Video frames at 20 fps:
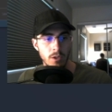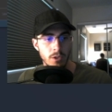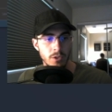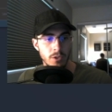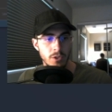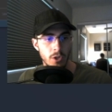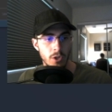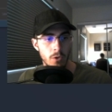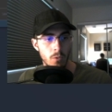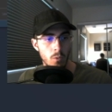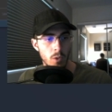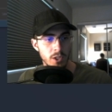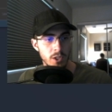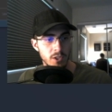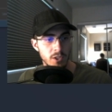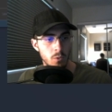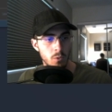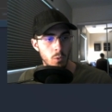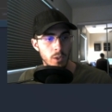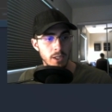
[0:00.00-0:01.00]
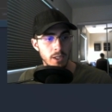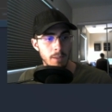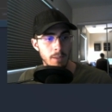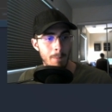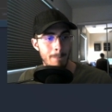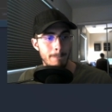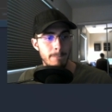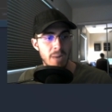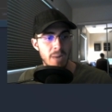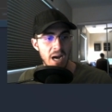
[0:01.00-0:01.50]
So once we
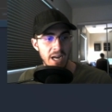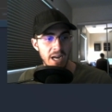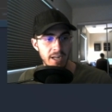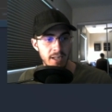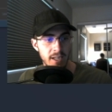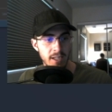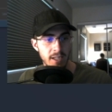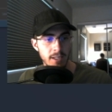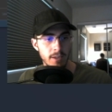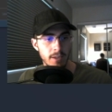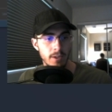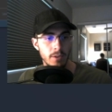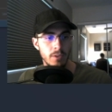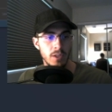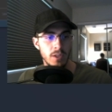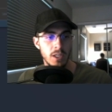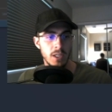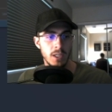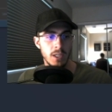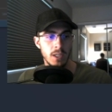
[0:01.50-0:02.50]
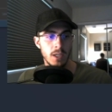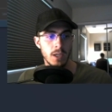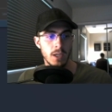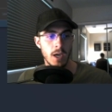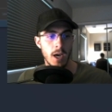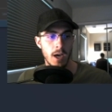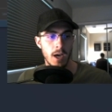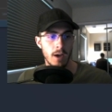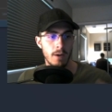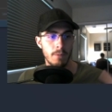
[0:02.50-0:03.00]
bind it, the,
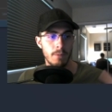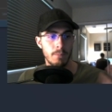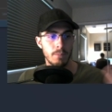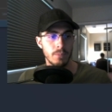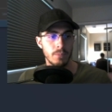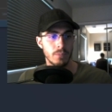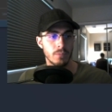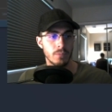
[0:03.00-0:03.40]
um,